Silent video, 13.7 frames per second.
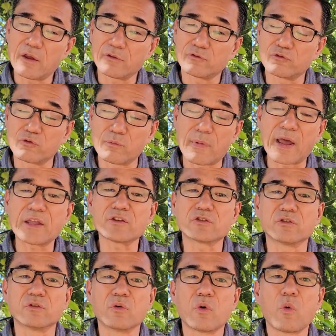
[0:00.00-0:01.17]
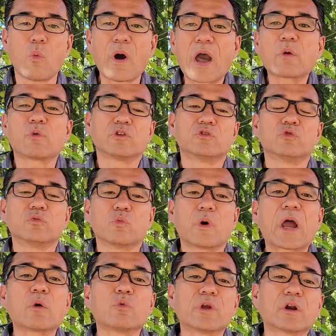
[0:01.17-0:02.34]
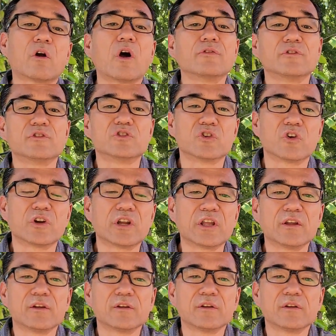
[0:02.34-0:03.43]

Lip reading: to remind you why we are on this journey.